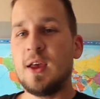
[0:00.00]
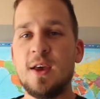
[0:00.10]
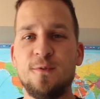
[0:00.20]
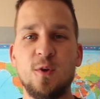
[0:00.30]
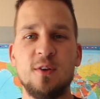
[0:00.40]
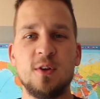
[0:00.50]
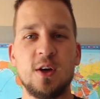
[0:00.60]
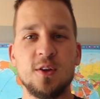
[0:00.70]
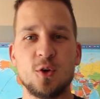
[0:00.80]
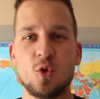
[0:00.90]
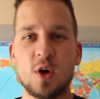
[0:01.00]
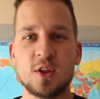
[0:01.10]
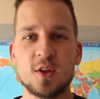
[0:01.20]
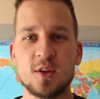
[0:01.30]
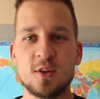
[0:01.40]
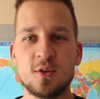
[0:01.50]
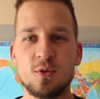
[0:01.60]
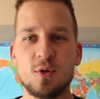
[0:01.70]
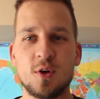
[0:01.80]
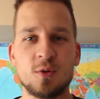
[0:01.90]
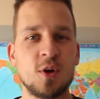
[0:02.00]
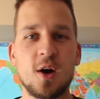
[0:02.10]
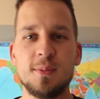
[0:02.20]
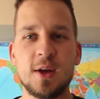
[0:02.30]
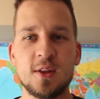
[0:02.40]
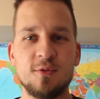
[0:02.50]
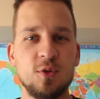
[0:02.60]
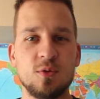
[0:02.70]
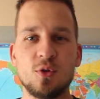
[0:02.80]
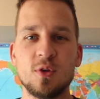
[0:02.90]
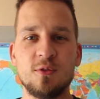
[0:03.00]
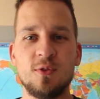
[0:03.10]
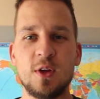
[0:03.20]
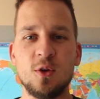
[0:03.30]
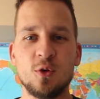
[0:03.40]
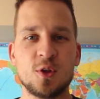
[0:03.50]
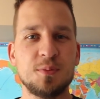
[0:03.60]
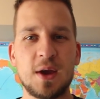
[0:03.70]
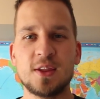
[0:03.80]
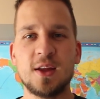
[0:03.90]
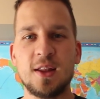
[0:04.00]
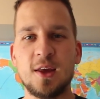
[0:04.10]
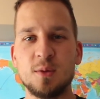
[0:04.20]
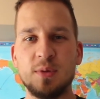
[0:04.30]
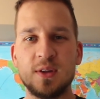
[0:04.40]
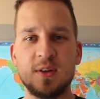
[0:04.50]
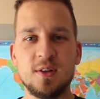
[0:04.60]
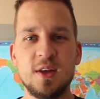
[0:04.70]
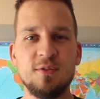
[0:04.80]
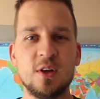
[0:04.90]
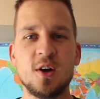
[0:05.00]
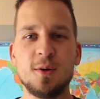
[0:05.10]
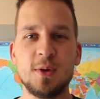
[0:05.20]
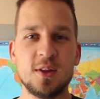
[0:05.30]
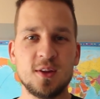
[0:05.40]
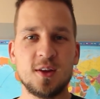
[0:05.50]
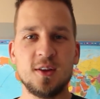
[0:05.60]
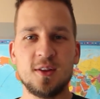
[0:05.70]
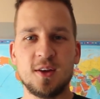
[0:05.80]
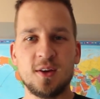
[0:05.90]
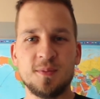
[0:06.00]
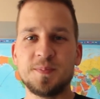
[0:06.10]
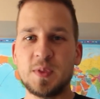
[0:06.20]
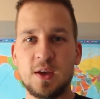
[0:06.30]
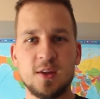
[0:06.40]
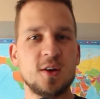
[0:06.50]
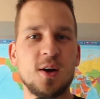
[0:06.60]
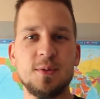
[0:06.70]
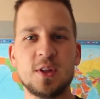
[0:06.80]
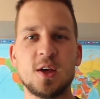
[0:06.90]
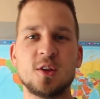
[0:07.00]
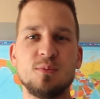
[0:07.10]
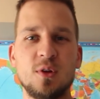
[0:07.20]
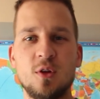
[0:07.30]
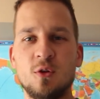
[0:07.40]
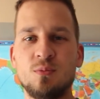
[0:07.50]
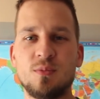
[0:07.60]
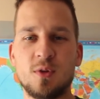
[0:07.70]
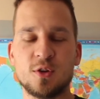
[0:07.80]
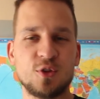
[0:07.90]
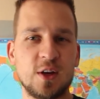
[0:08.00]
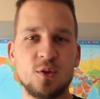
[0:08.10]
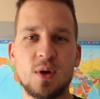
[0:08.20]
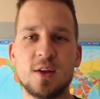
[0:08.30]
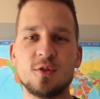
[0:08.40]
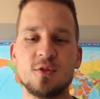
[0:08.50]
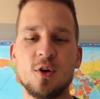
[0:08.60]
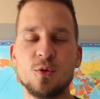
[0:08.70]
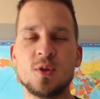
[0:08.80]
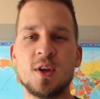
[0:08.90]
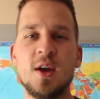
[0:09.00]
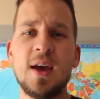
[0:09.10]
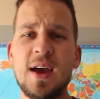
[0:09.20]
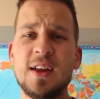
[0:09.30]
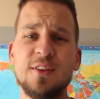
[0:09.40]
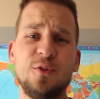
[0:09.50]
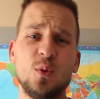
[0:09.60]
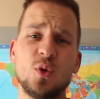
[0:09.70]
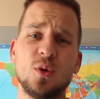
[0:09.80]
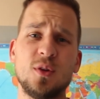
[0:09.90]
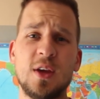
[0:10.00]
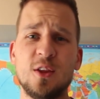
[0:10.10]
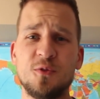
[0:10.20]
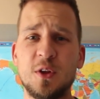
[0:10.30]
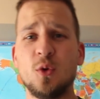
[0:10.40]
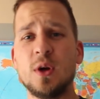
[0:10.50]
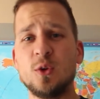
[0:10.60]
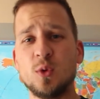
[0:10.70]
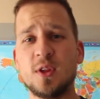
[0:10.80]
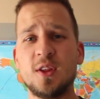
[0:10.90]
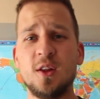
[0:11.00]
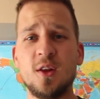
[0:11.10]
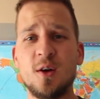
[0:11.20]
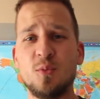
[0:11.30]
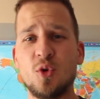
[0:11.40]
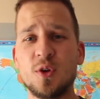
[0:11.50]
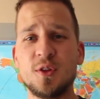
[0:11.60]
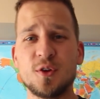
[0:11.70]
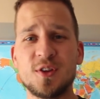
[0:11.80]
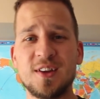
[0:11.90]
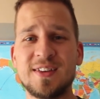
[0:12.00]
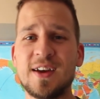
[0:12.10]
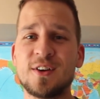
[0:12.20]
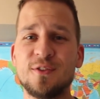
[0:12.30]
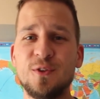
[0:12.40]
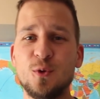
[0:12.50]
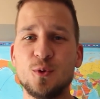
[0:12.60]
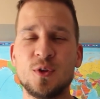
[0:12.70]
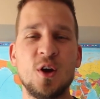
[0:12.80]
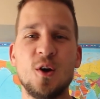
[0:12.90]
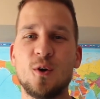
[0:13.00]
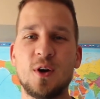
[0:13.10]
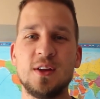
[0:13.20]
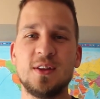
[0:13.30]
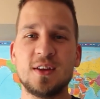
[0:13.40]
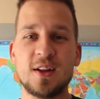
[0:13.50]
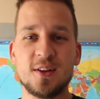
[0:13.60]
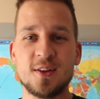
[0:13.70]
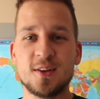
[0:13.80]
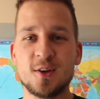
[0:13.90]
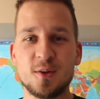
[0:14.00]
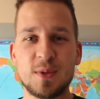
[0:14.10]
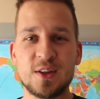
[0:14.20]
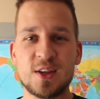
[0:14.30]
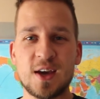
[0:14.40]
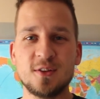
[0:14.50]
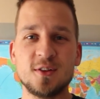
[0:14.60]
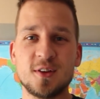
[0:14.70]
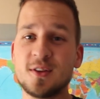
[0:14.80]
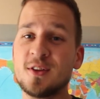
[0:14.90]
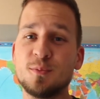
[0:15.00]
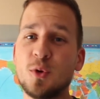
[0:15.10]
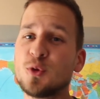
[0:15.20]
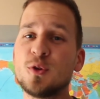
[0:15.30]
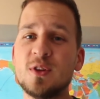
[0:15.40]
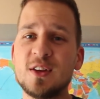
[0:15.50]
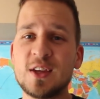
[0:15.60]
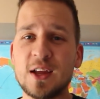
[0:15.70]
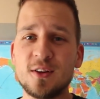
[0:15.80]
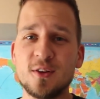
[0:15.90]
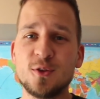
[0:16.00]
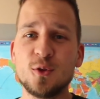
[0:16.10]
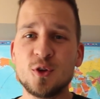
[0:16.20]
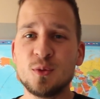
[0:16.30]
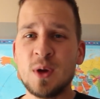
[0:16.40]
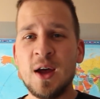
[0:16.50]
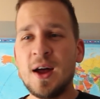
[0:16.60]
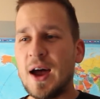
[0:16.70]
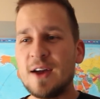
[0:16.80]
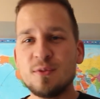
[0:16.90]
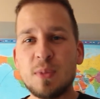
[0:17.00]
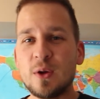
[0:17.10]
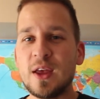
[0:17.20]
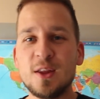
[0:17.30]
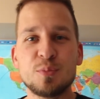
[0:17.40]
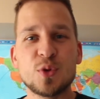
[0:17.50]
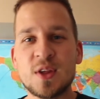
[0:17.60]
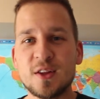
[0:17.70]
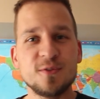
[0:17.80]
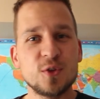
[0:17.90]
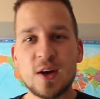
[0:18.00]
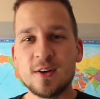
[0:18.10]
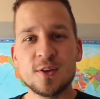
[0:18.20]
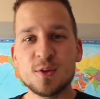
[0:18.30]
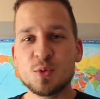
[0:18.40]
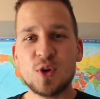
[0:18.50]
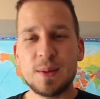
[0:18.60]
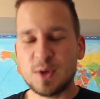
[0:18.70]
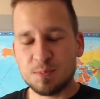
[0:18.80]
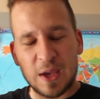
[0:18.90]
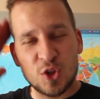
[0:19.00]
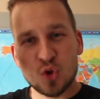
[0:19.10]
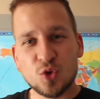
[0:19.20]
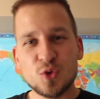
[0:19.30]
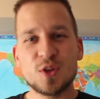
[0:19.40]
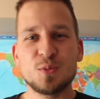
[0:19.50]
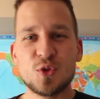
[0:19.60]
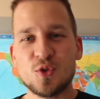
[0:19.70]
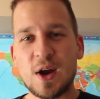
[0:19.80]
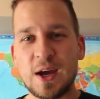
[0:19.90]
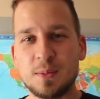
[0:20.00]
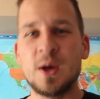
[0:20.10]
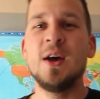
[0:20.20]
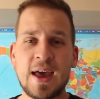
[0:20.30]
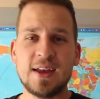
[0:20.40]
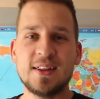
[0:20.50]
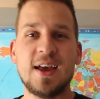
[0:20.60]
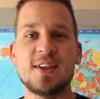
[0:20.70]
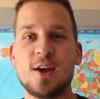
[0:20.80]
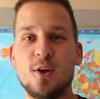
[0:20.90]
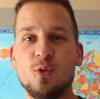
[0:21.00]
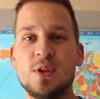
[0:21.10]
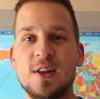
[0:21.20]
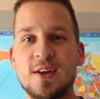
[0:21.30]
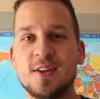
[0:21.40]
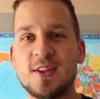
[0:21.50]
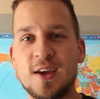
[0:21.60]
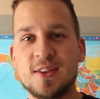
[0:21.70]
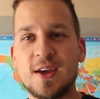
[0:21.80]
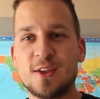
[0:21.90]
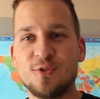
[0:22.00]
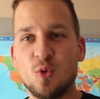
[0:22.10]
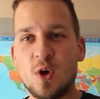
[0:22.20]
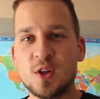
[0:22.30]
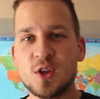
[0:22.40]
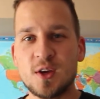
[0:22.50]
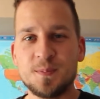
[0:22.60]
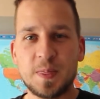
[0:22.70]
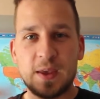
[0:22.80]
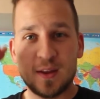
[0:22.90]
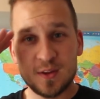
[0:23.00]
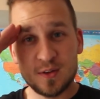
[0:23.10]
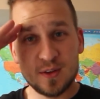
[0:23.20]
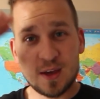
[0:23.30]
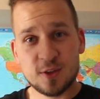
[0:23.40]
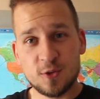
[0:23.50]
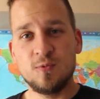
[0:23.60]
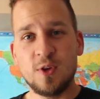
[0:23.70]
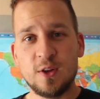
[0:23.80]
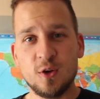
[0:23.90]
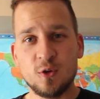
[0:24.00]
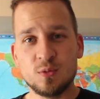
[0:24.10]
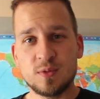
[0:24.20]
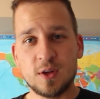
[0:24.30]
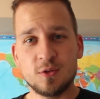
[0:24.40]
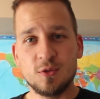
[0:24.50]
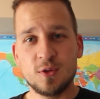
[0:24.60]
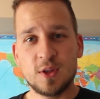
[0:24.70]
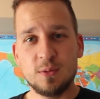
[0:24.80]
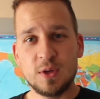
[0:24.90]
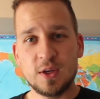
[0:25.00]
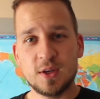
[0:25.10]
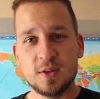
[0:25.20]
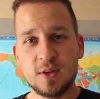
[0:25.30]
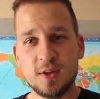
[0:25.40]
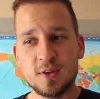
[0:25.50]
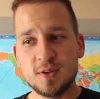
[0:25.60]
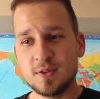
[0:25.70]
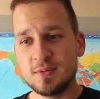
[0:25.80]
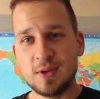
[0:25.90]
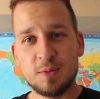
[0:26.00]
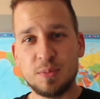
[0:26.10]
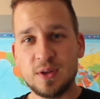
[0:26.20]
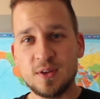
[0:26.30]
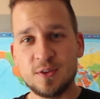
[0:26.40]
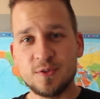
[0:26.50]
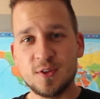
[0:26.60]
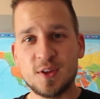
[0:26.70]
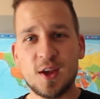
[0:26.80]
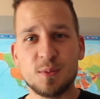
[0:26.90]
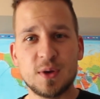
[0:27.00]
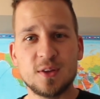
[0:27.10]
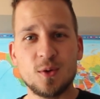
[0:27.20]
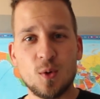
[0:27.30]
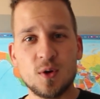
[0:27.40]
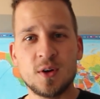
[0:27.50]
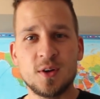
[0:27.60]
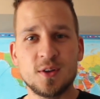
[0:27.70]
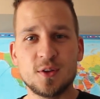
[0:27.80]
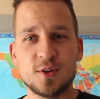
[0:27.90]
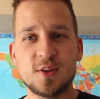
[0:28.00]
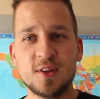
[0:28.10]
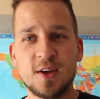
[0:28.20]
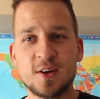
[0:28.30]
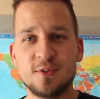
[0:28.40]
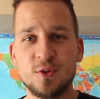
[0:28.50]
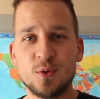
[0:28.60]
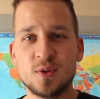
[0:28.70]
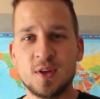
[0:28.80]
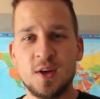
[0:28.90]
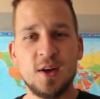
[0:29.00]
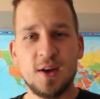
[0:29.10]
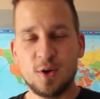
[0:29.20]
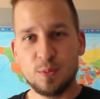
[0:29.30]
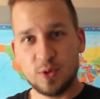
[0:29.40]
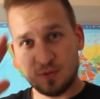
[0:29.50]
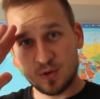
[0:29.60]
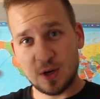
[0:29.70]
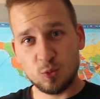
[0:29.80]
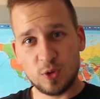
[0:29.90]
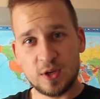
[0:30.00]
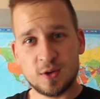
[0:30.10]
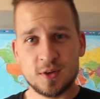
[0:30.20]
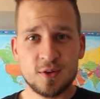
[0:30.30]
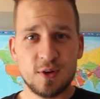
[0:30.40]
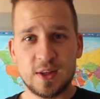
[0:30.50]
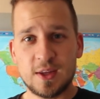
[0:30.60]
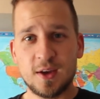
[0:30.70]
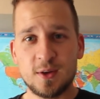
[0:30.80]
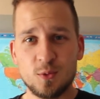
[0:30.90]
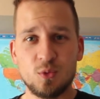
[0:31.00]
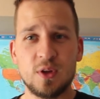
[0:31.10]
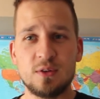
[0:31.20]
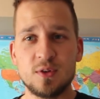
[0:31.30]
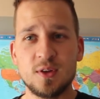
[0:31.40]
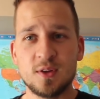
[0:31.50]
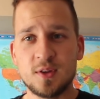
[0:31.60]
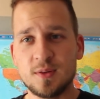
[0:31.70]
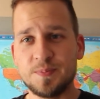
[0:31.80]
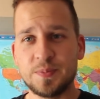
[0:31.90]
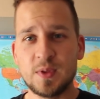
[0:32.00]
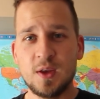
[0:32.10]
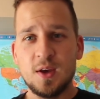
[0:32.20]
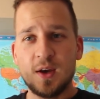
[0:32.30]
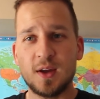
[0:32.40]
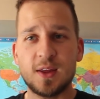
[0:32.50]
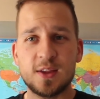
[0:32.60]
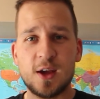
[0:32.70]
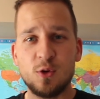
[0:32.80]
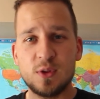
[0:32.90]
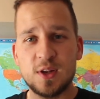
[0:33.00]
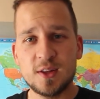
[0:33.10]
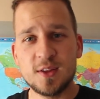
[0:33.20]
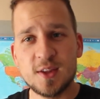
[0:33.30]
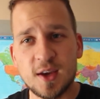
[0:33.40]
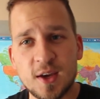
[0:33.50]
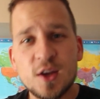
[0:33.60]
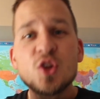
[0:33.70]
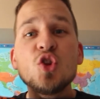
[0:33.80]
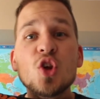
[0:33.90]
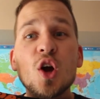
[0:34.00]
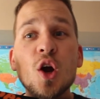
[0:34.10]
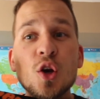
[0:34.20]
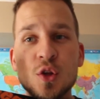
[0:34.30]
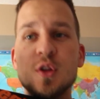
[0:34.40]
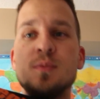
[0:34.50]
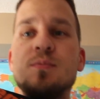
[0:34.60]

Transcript: If you have any other questions or comments, if you enjoyed the video, smash that like button, leave the comments and anything in the comment section below. I'll try to answer those. And if you enjoyed today's video and you want to see a lot more Thursday tech reviews or anything else that's on my channel, because it's the most unique channel on YouTube, I have about 80% of you that aren't subscribed yet. Make sure you subscribe. And as I always like to say, thanks for watching, and until next video that you see me in, either it be a different segment or Thursday tech reviews, hope you have a great week, great day, whatever it is. And as I always like to say, cheers.